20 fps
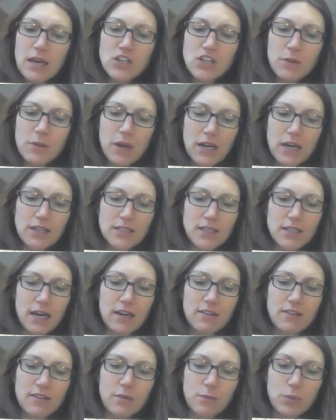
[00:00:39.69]
Jem and I
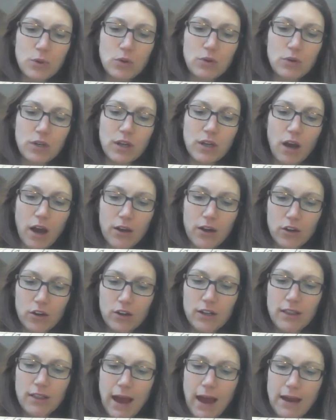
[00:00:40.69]
decided that Boo had got
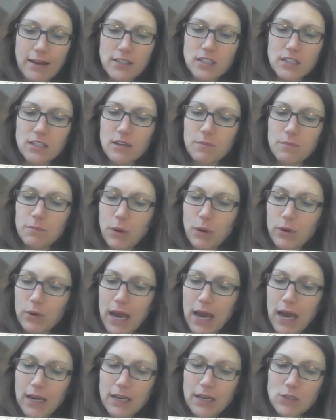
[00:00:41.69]
her at last, but when
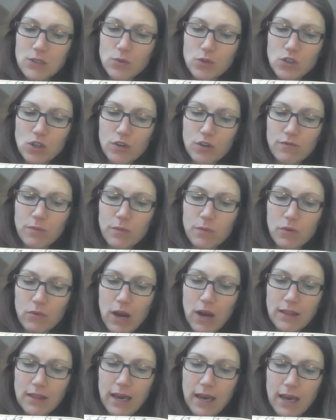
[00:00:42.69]
Atticus returned from the
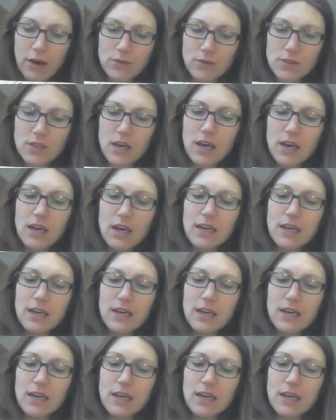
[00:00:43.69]
Radley house,